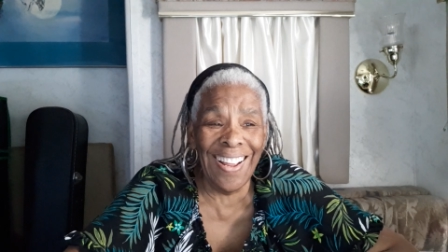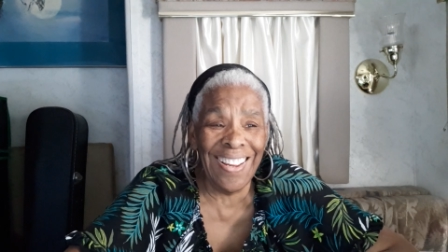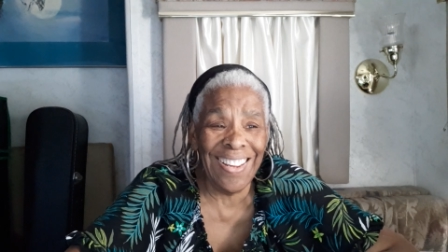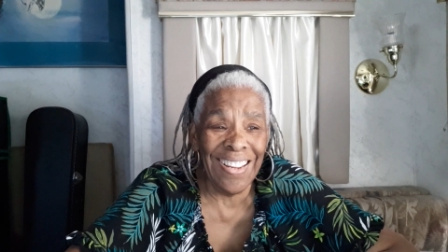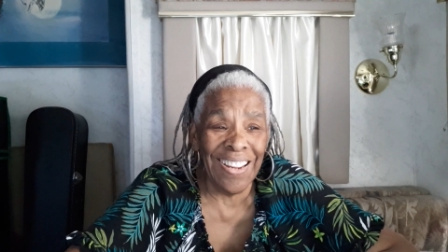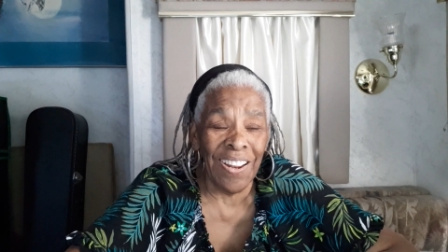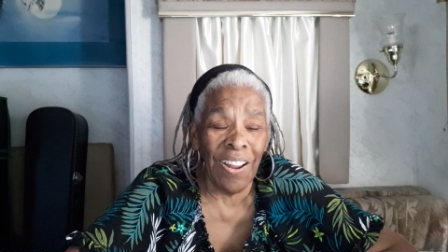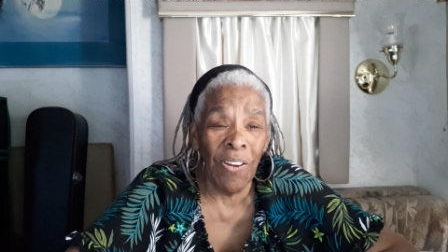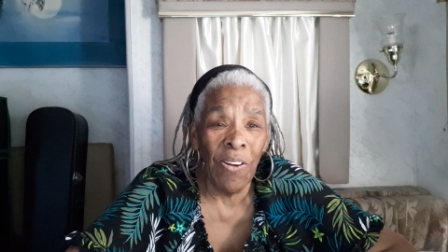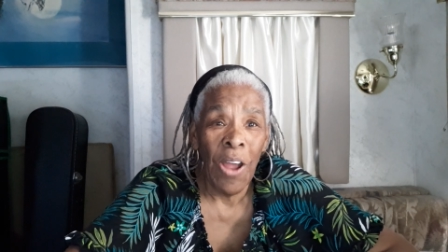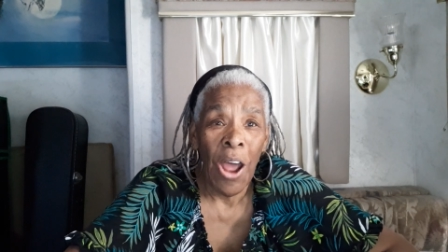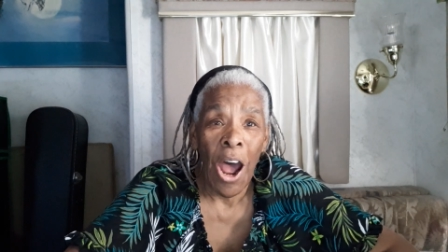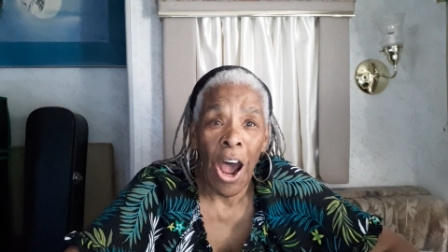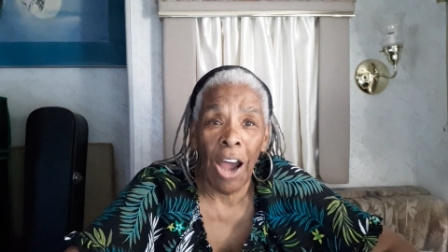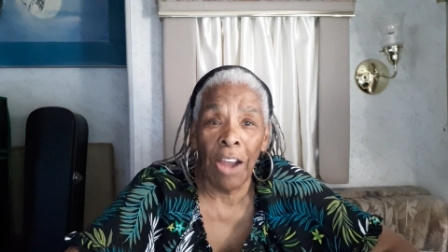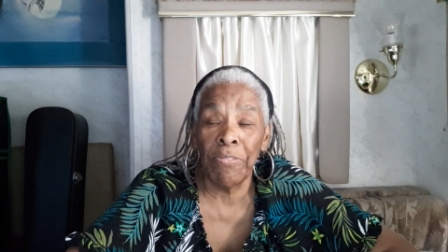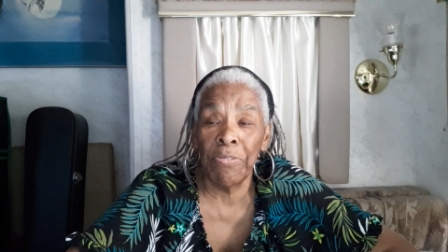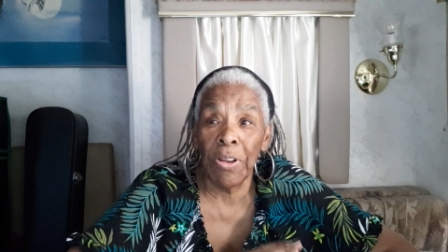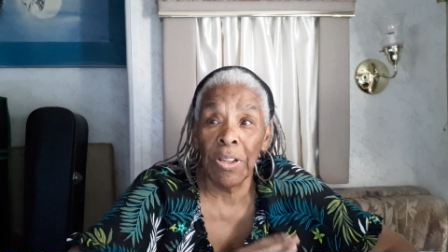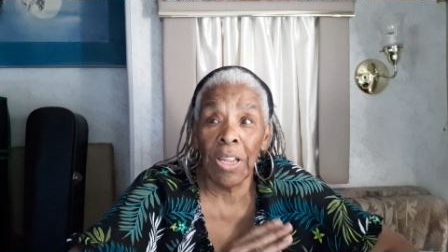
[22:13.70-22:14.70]
You know,
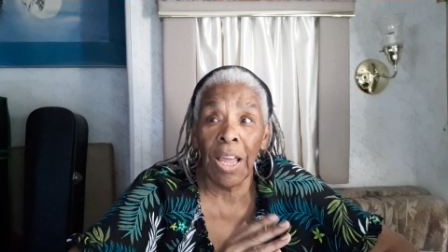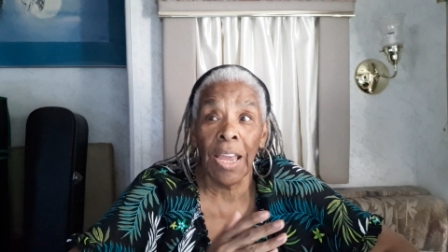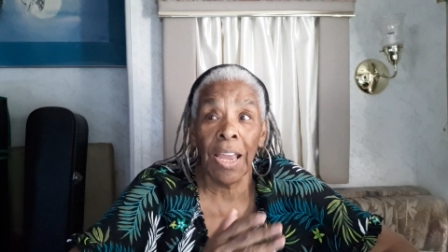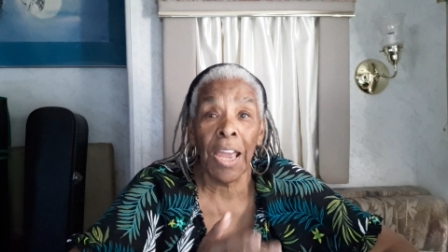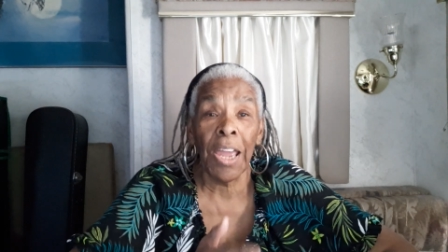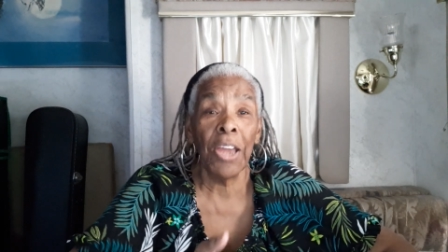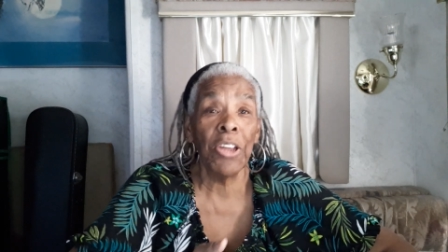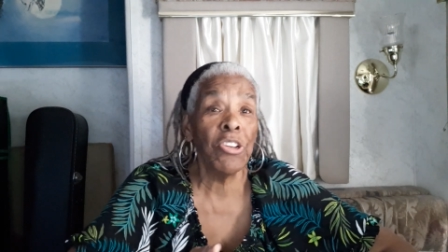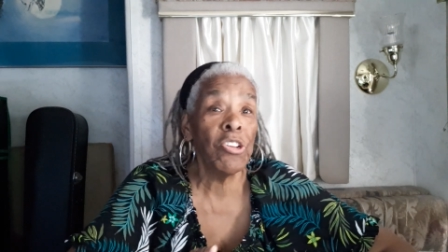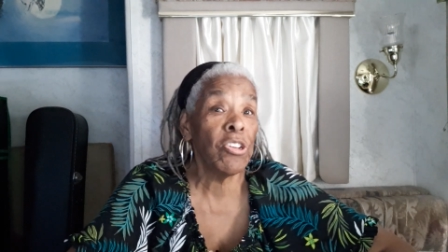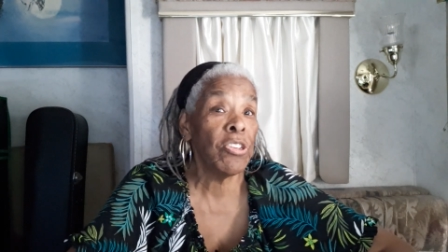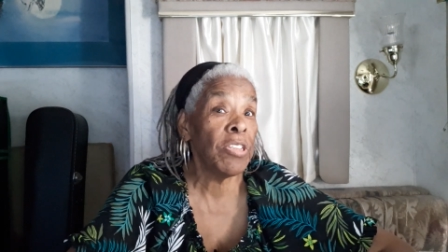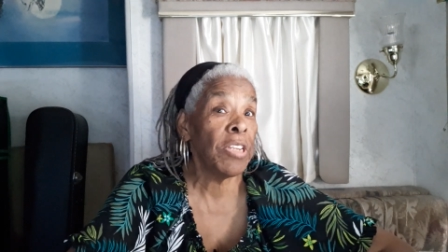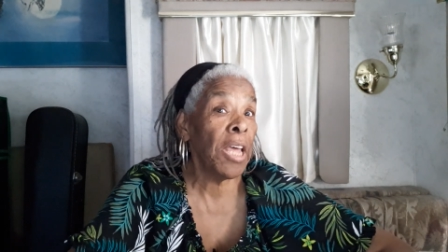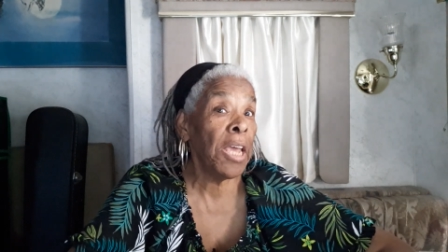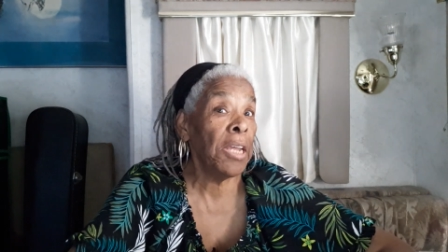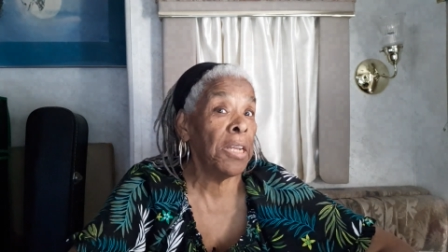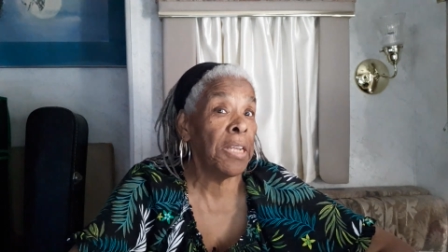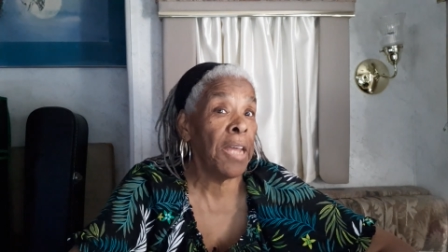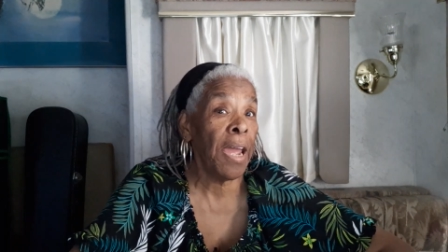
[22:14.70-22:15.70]
I felt like I had just
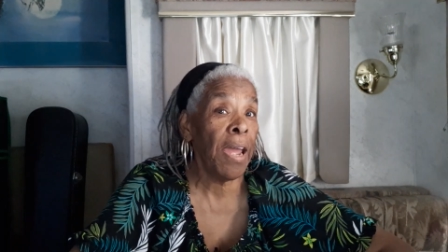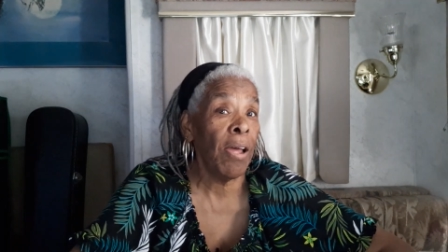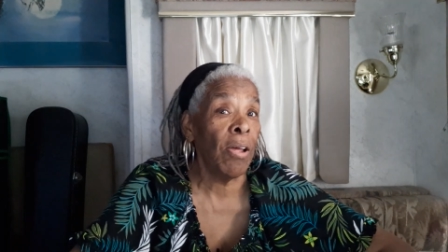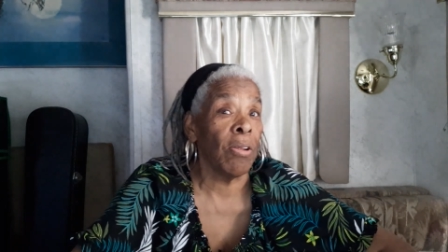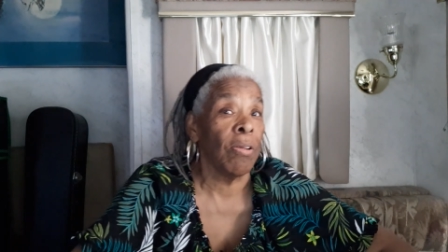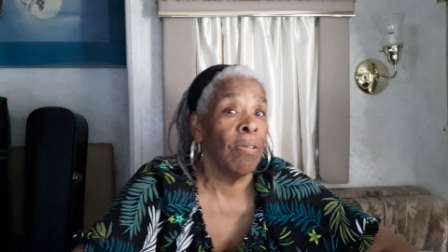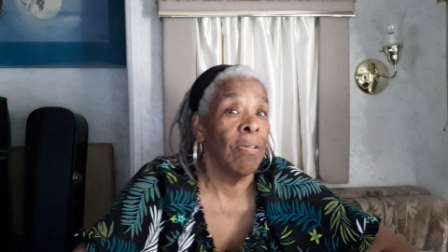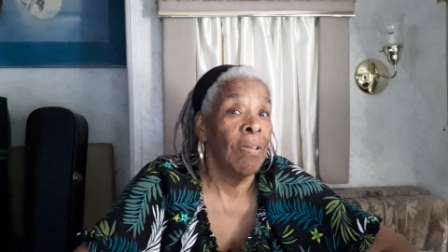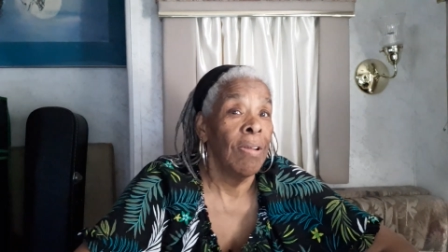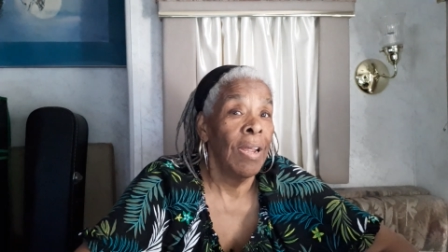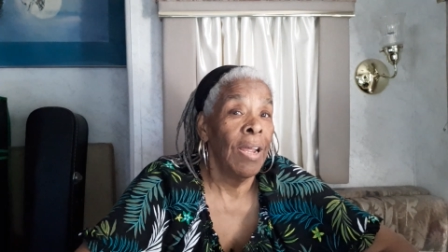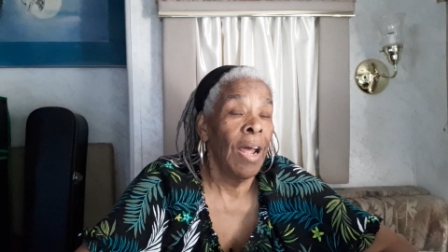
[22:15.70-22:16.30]
laid down.